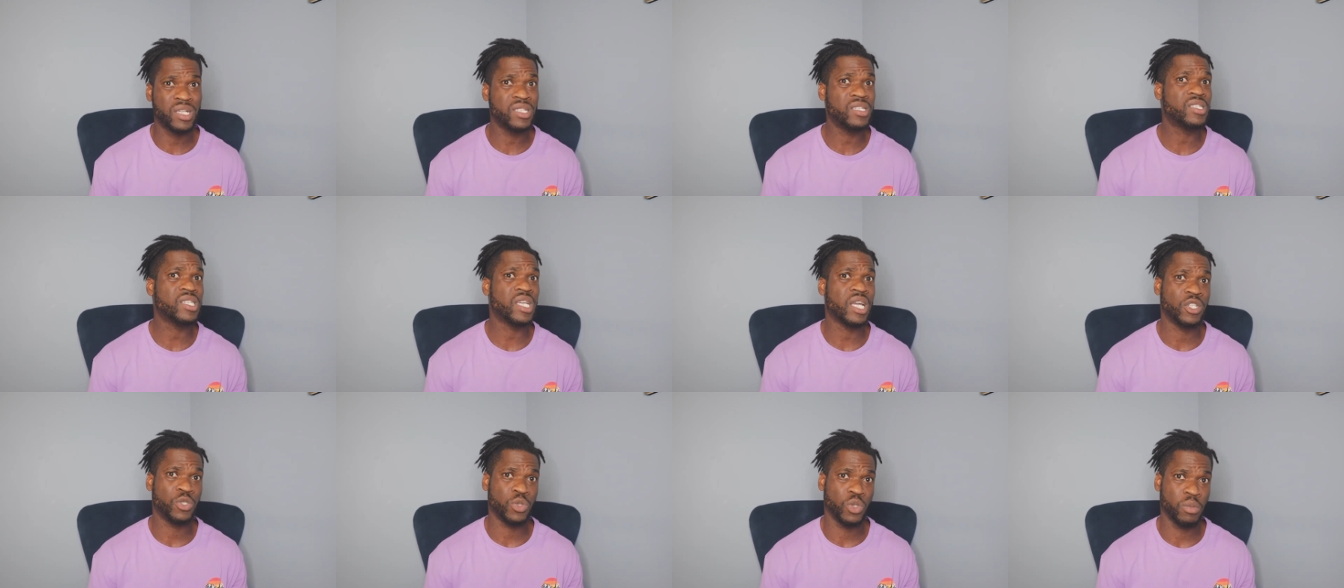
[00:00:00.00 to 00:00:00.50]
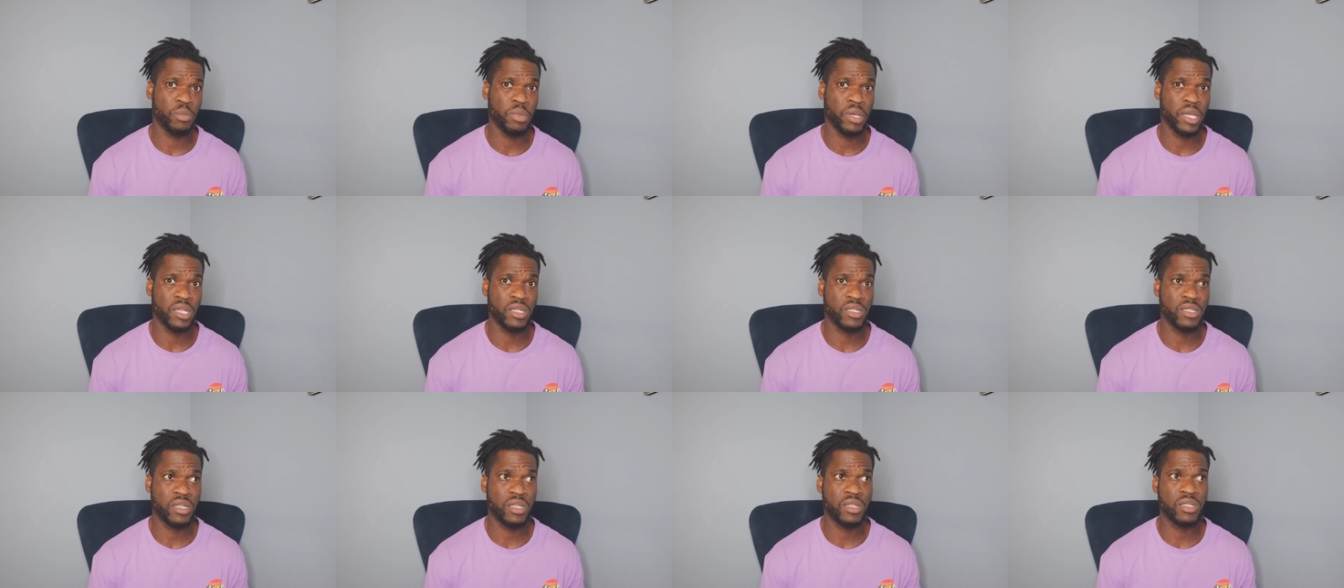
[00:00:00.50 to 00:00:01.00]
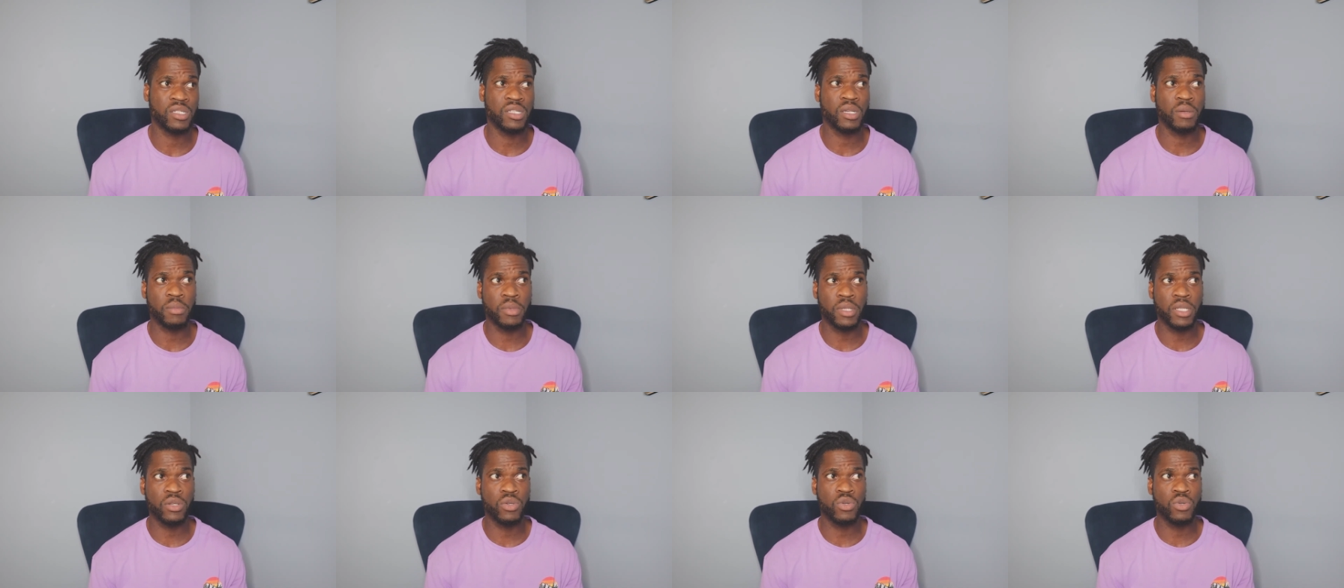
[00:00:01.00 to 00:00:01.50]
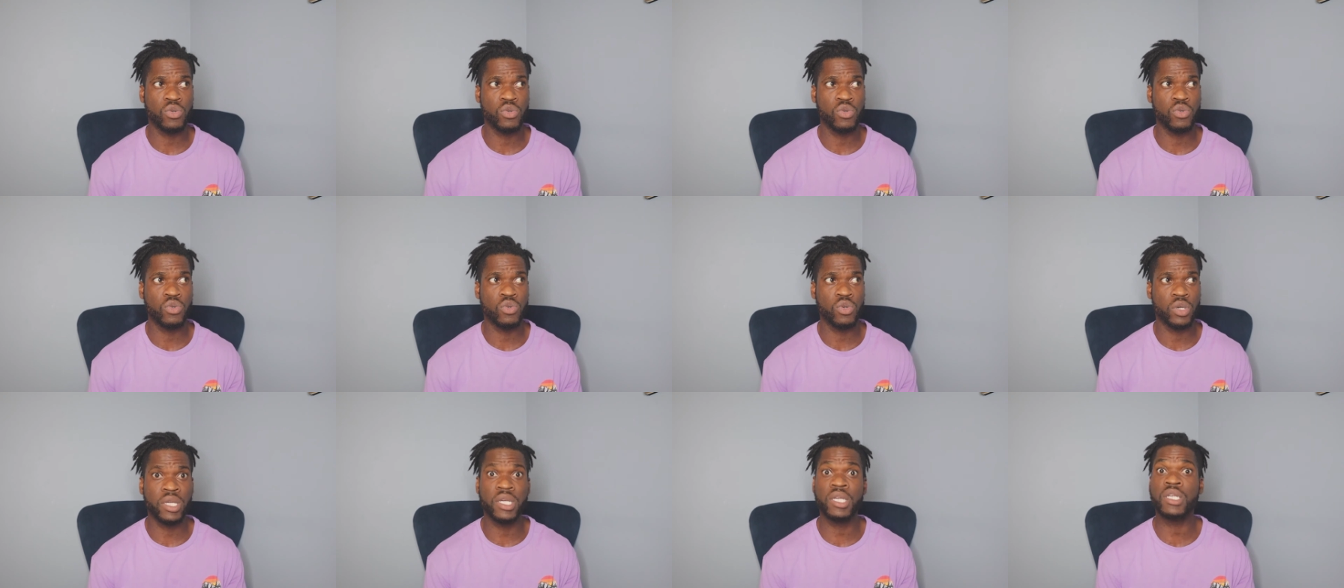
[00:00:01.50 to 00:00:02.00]
is schedule based and somebody
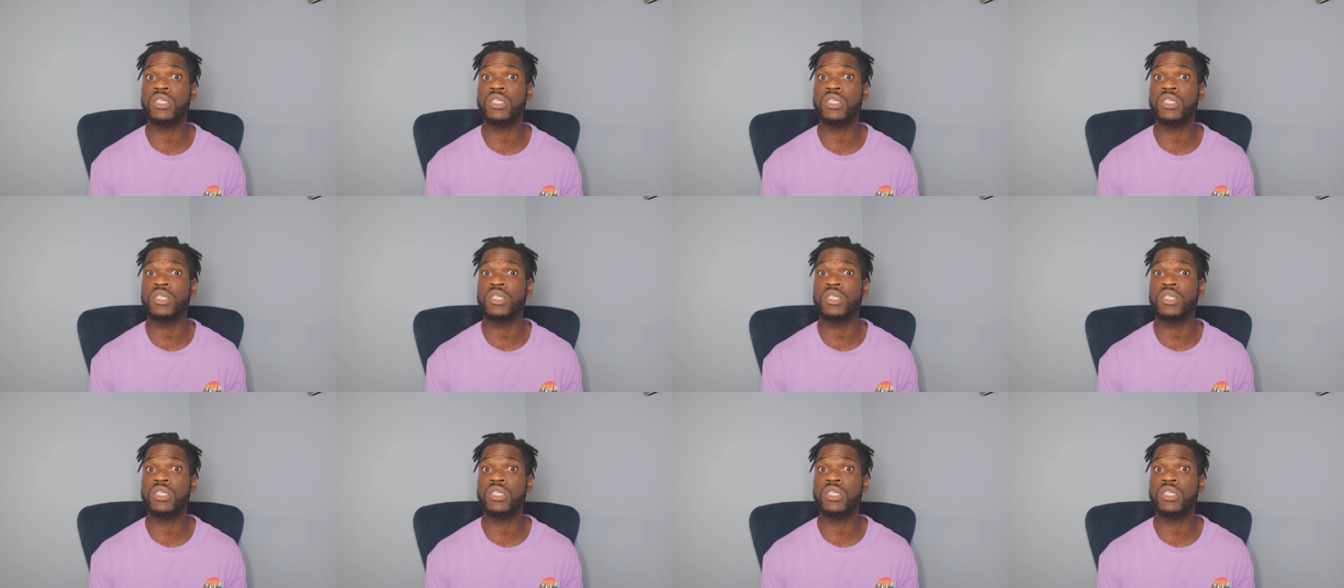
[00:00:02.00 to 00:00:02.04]
who